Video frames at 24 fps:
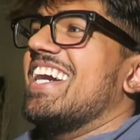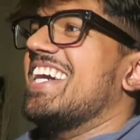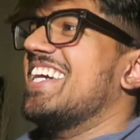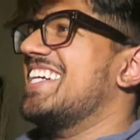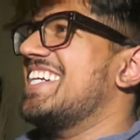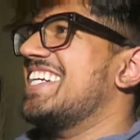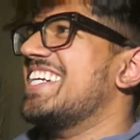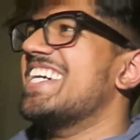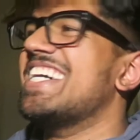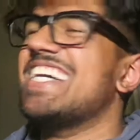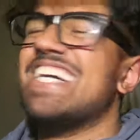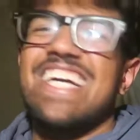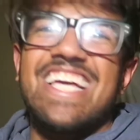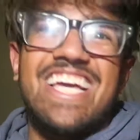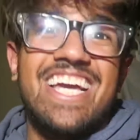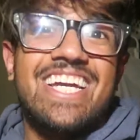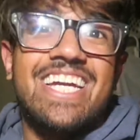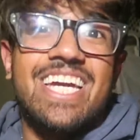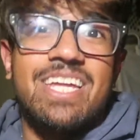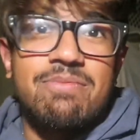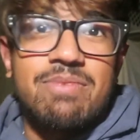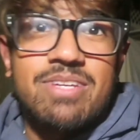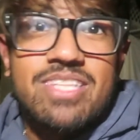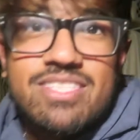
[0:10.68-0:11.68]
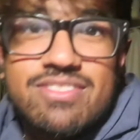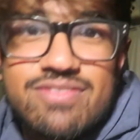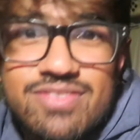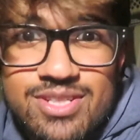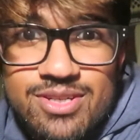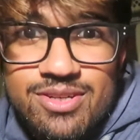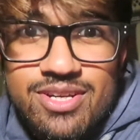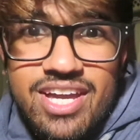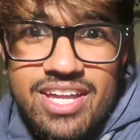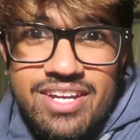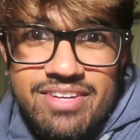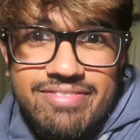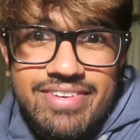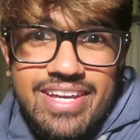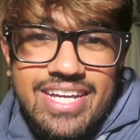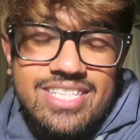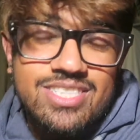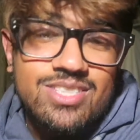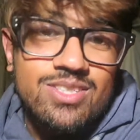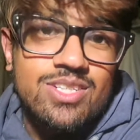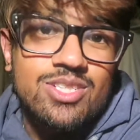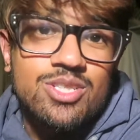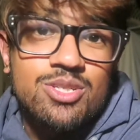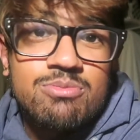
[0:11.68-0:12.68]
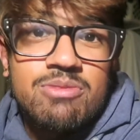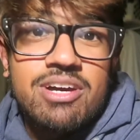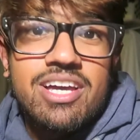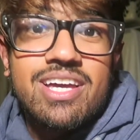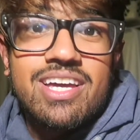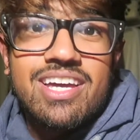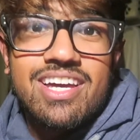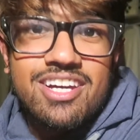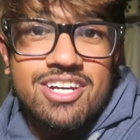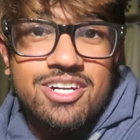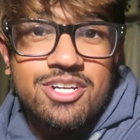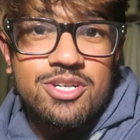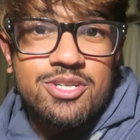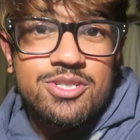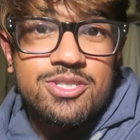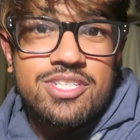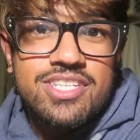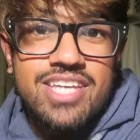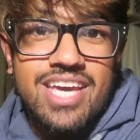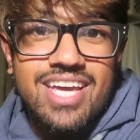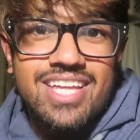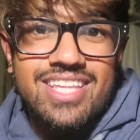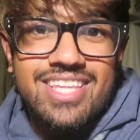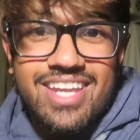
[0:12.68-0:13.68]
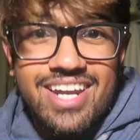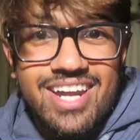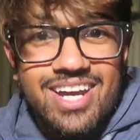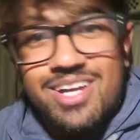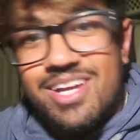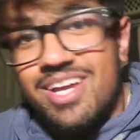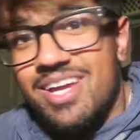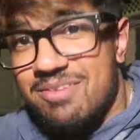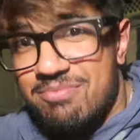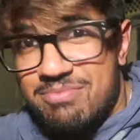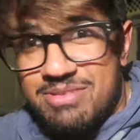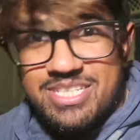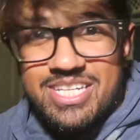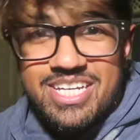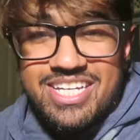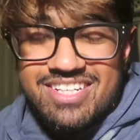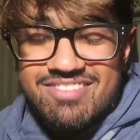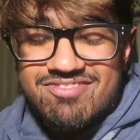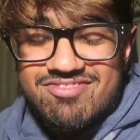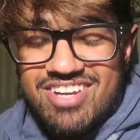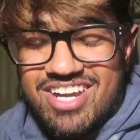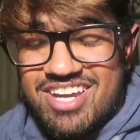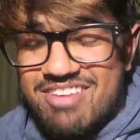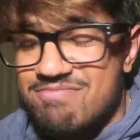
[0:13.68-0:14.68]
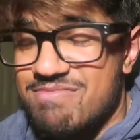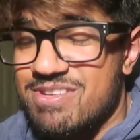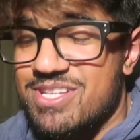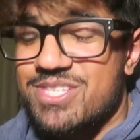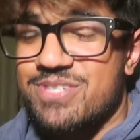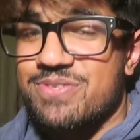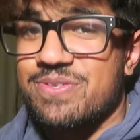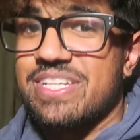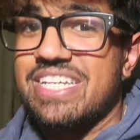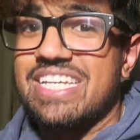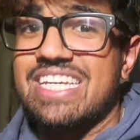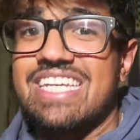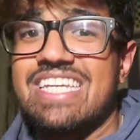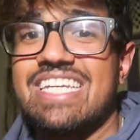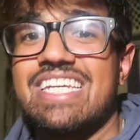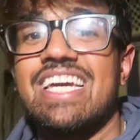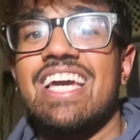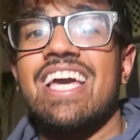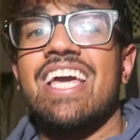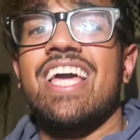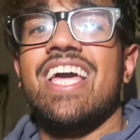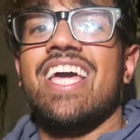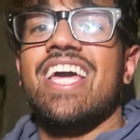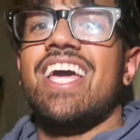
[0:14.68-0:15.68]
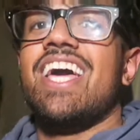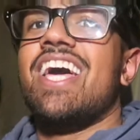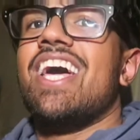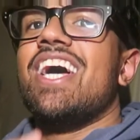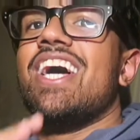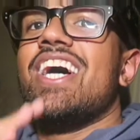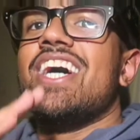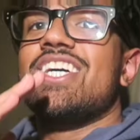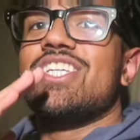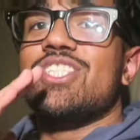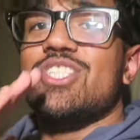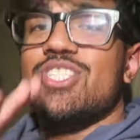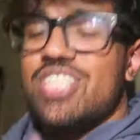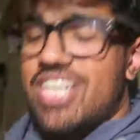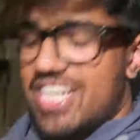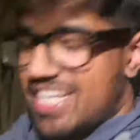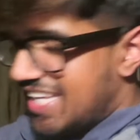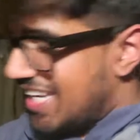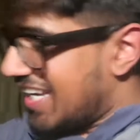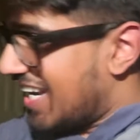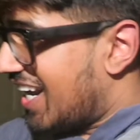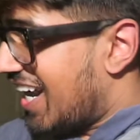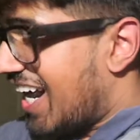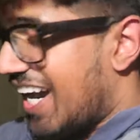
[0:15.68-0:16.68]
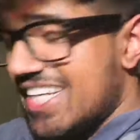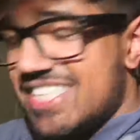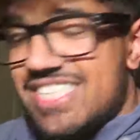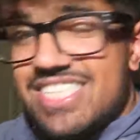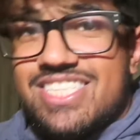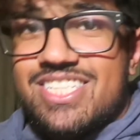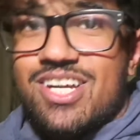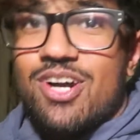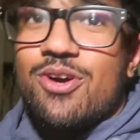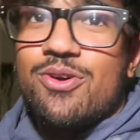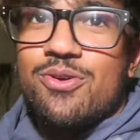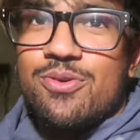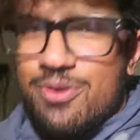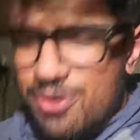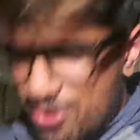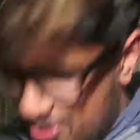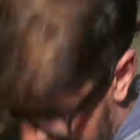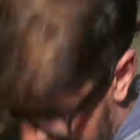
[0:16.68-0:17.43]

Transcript: Uh, gotta make this video kind of fast though. I told my host dad that i would be done in five minutes so we can eat. So check it out. I just oh